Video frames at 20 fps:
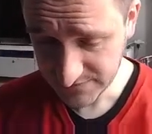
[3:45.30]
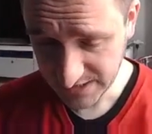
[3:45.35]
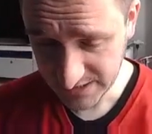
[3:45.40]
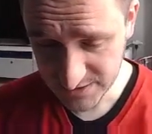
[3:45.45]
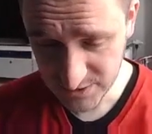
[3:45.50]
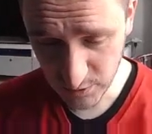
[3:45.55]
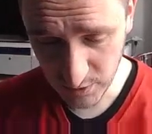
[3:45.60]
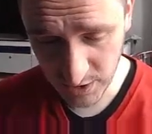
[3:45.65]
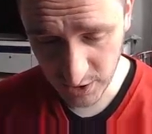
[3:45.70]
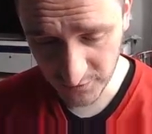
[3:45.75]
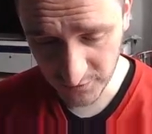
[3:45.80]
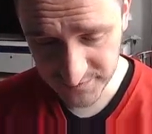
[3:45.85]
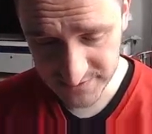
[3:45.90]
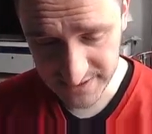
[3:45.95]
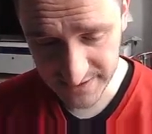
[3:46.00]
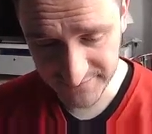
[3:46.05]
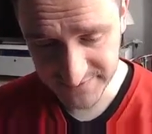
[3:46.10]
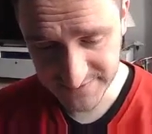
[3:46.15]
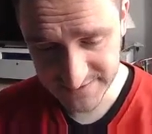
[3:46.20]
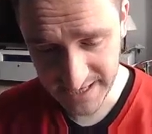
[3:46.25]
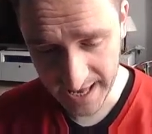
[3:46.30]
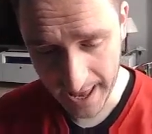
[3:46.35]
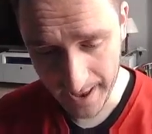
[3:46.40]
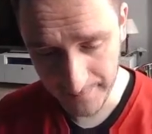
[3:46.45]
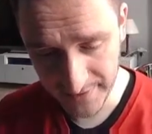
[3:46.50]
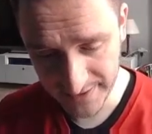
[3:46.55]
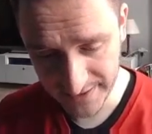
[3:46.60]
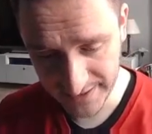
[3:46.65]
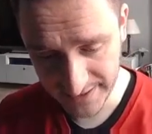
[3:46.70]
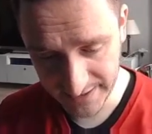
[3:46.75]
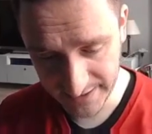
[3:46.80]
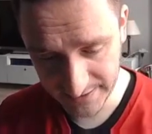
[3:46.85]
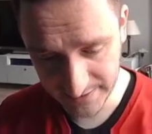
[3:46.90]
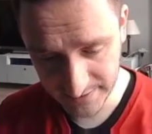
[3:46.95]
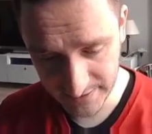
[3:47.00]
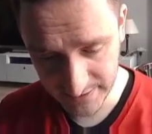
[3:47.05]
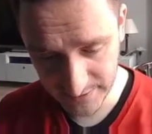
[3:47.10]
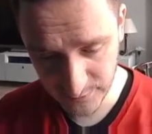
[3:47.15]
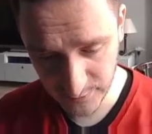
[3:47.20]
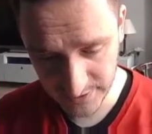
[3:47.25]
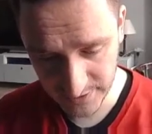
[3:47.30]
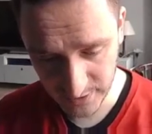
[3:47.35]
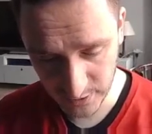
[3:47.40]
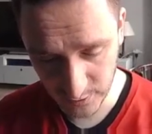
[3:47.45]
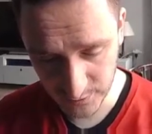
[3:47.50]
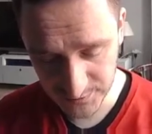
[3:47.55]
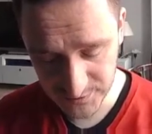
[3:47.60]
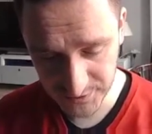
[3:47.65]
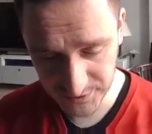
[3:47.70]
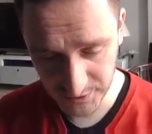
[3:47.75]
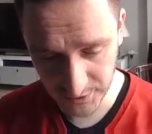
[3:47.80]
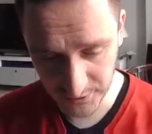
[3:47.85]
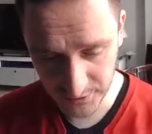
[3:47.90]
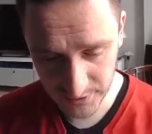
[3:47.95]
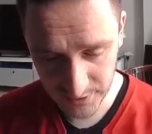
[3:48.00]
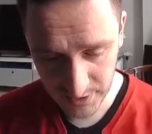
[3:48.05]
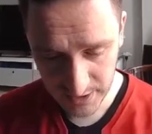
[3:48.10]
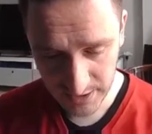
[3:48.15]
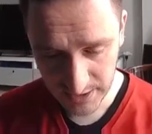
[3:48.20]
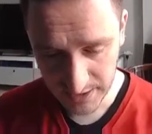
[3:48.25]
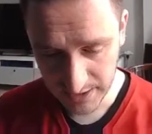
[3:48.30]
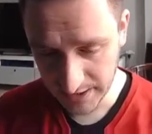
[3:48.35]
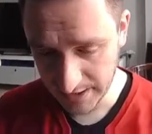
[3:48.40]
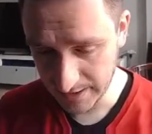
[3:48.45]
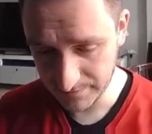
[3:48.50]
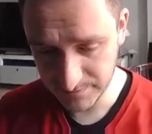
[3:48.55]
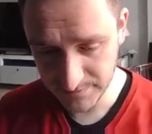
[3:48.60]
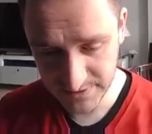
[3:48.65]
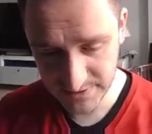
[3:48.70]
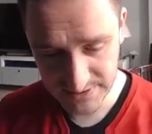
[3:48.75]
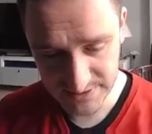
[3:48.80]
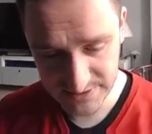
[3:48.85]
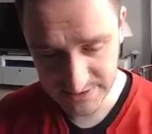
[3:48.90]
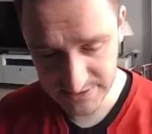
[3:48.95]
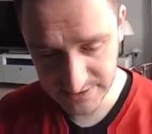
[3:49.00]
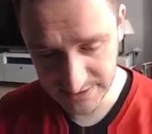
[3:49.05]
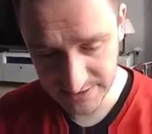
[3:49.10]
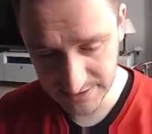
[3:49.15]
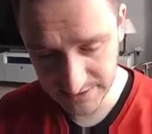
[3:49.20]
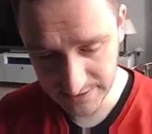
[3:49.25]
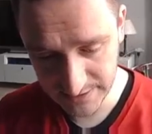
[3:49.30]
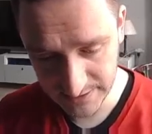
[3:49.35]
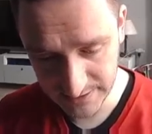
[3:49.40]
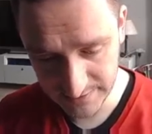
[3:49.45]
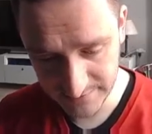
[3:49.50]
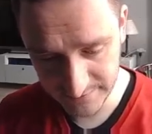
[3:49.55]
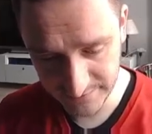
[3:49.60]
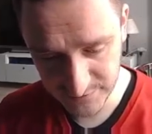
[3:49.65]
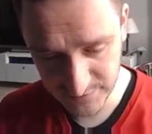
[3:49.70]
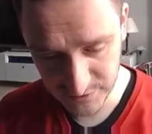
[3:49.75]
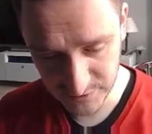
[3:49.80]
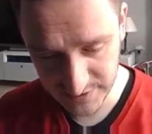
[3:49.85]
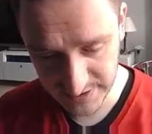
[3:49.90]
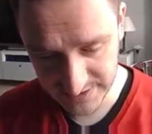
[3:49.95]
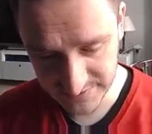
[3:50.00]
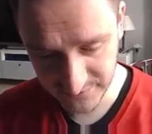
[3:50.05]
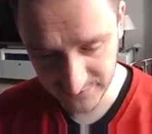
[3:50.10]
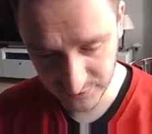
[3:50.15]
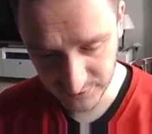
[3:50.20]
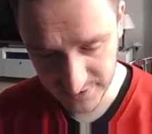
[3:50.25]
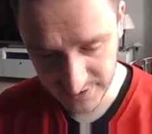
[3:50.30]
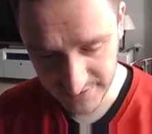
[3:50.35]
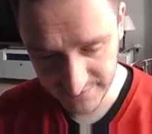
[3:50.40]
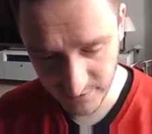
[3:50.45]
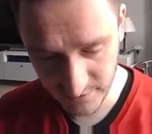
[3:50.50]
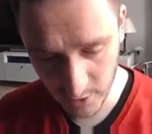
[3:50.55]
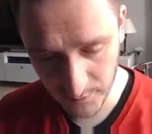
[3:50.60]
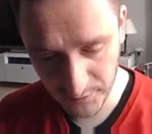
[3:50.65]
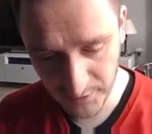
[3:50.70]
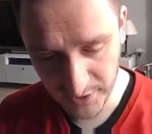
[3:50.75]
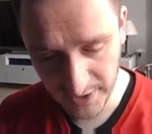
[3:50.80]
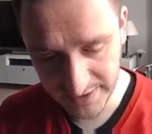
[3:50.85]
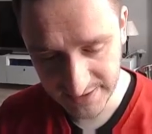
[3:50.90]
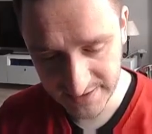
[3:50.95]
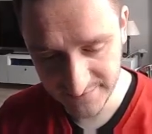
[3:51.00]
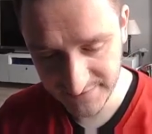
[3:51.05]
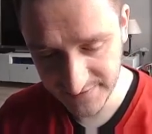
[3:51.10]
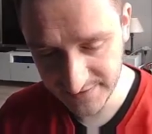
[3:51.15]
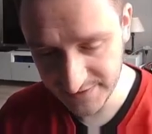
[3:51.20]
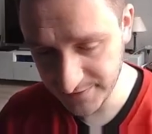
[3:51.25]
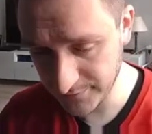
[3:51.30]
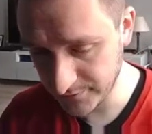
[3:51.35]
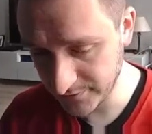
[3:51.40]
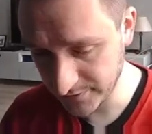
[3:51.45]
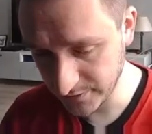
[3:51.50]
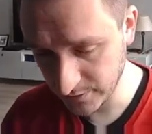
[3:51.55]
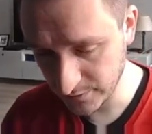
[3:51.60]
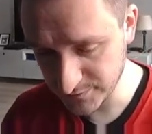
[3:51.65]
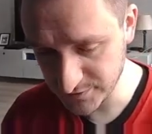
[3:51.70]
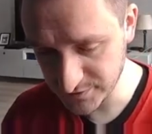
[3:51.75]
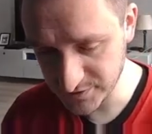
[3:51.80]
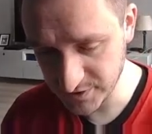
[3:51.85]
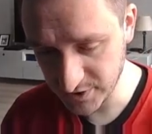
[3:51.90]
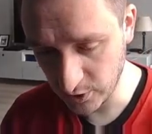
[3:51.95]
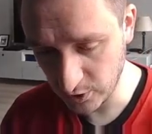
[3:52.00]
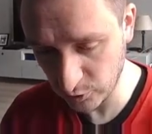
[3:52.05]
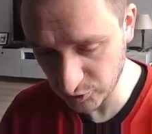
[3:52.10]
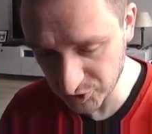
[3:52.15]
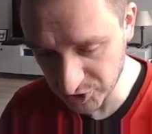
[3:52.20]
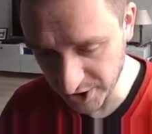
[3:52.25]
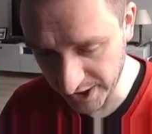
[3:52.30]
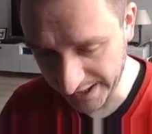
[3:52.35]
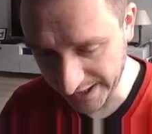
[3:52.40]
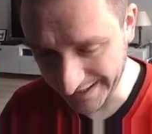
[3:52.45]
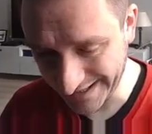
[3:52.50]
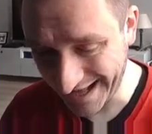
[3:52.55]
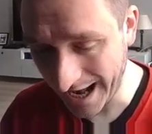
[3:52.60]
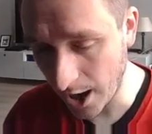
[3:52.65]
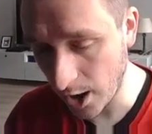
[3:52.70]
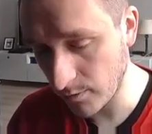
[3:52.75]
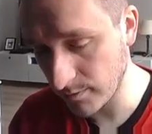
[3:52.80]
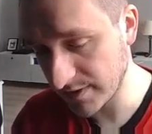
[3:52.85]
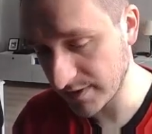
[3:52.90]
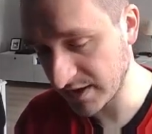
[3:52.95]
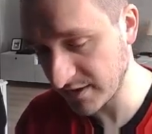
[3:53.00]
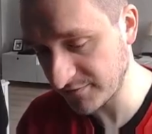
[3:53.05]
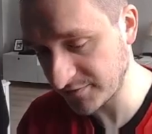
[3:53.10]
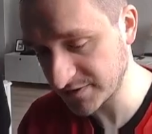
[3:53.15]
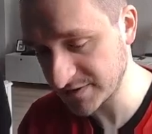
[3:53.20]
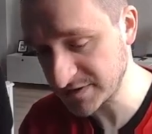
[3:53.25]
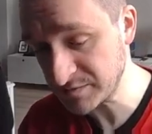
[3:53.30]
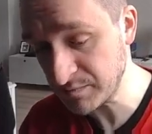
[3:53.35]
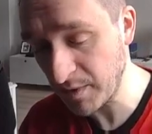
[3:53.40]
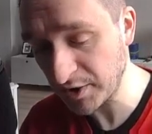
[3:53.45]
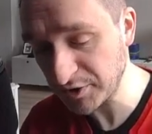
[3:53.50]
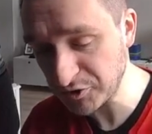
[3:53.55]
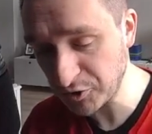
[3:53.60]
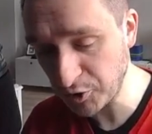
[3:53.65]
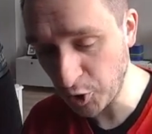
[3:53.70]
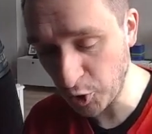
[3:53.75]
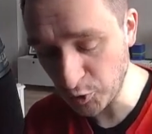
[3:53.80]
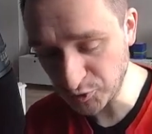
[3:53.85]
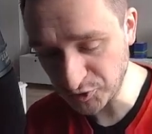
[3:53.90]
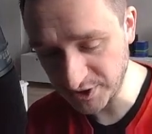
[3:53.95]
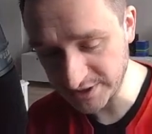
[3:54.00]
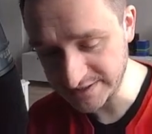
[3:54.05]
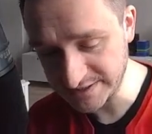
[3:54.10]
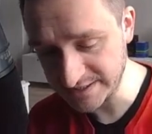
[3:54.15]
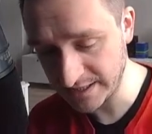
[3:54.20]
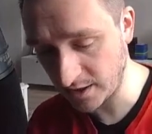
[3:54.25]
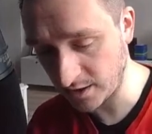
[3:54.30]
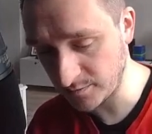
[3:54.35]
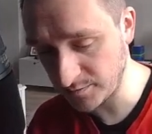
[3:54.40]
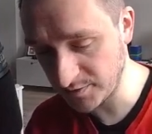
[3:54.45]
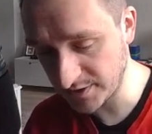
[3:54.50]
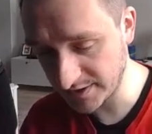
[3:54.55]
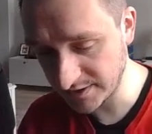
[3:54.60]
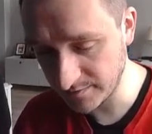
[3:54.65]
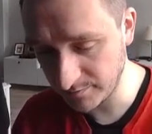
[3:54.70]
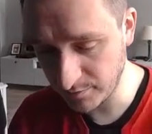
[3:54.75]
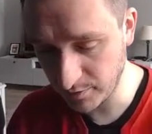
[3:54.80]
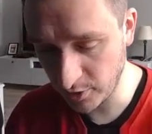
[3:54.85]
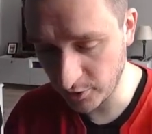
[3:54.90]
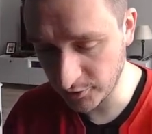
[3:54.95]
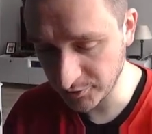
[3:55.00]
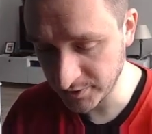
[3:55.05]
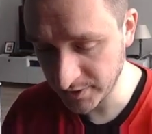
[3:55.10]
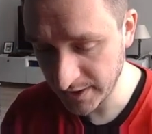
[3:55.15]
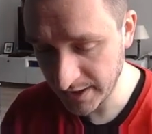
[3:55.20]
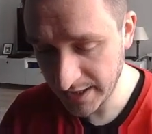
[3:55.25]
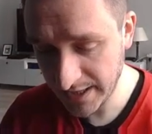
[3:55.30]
So a lot of stuff is happening. You can also see, so that's for the developer activity. You can also see on chain how many different smart contracts are being deployed.